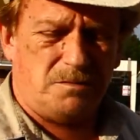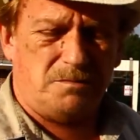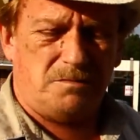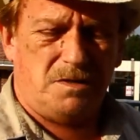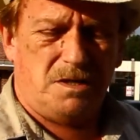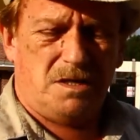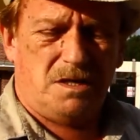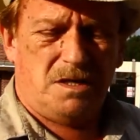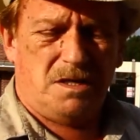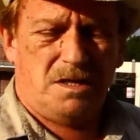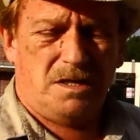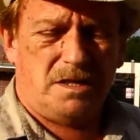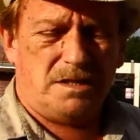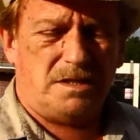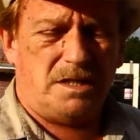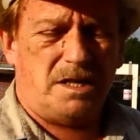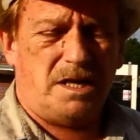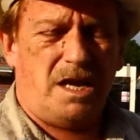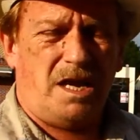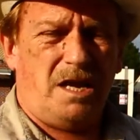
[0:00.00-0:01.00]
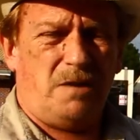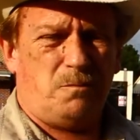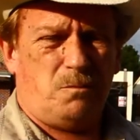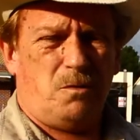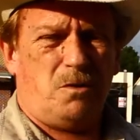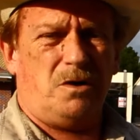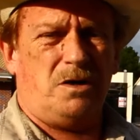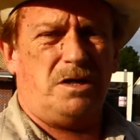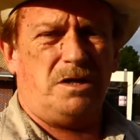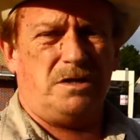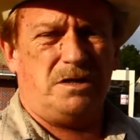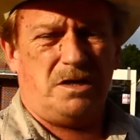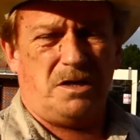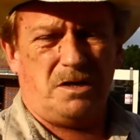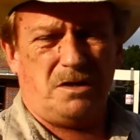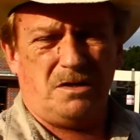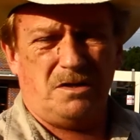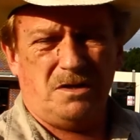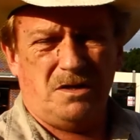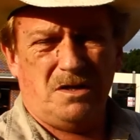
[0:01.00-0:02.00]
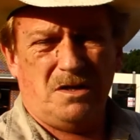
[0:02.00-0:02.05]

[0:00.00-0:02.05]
that they had working there,